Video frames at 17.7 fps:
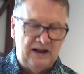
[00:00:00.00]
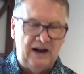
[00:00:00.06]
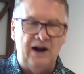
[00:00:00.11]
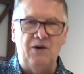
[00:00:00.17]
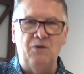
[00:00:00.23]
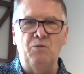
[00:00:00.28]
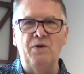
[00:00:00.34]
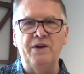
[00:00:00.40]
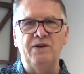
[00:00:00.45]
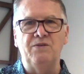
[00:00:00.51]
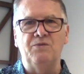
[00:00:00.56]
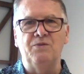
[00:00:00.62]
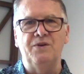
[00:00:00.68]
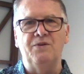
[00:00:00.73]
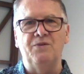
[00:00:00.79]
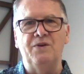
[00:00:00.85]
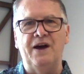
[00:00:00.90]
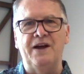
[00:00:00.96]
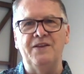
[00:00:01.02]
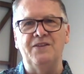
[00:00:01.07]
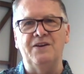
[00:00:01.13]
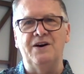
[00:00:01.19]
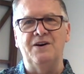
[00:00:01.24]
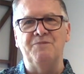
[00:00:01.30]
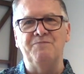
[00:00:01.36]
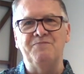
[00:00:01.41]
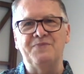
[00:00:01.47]
Uh, we, in,
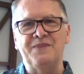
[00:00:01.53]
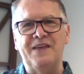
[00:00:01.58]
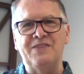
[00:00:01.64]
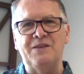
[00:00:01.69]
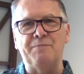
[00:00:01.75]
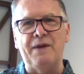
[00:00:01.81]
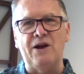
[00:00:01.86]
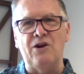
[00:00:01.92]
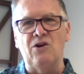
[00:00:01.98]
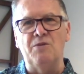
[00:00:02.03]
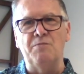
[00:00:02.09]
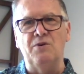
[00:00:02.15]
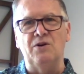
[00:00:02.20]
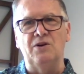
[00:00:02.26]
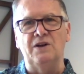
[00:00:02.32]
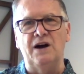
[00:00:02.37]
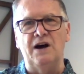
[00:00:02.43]
the, in the parable